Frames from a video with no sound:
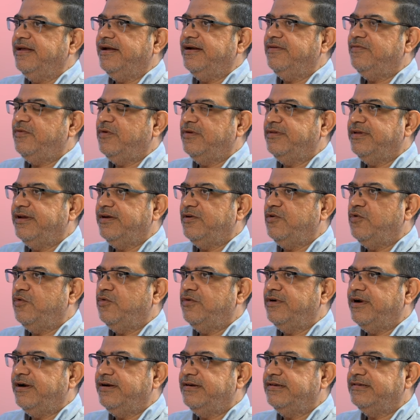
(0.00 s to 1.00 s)
that what they
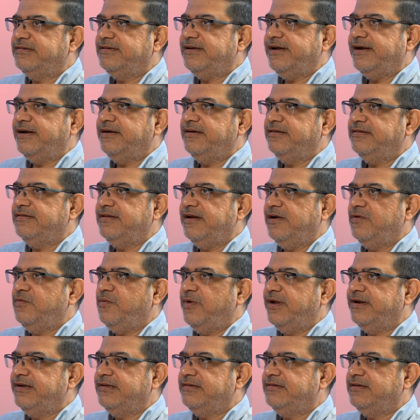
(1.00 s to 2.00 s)
don't understand is that
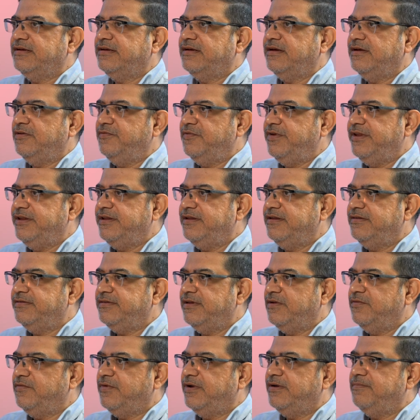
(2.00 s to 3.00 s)
one is a convenience
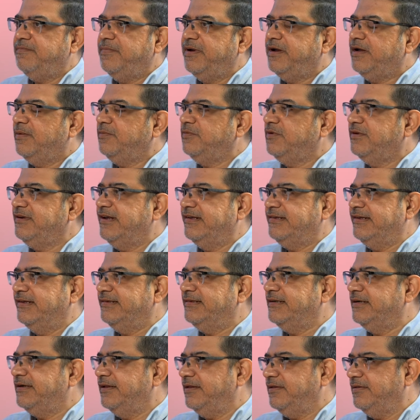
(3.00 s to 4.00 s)
and one becomes a
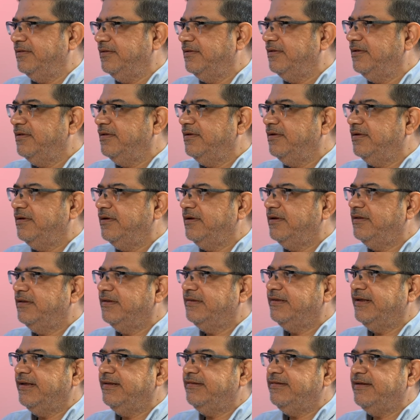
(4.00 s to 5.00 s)
necessity. In a
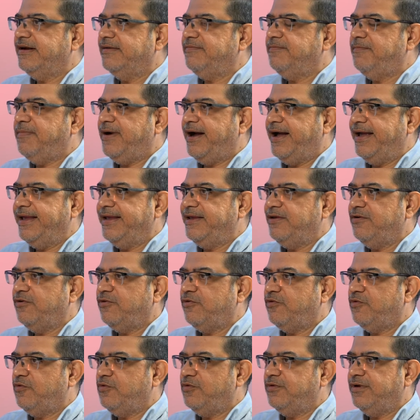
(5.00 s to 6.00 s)
sense that buying
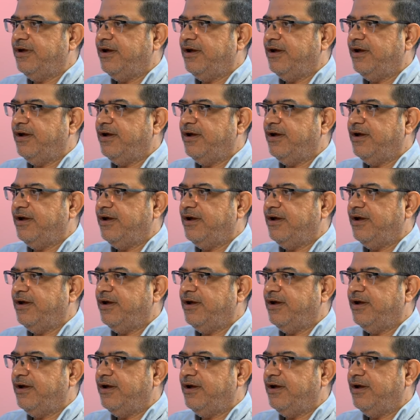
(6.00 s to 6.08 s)
your own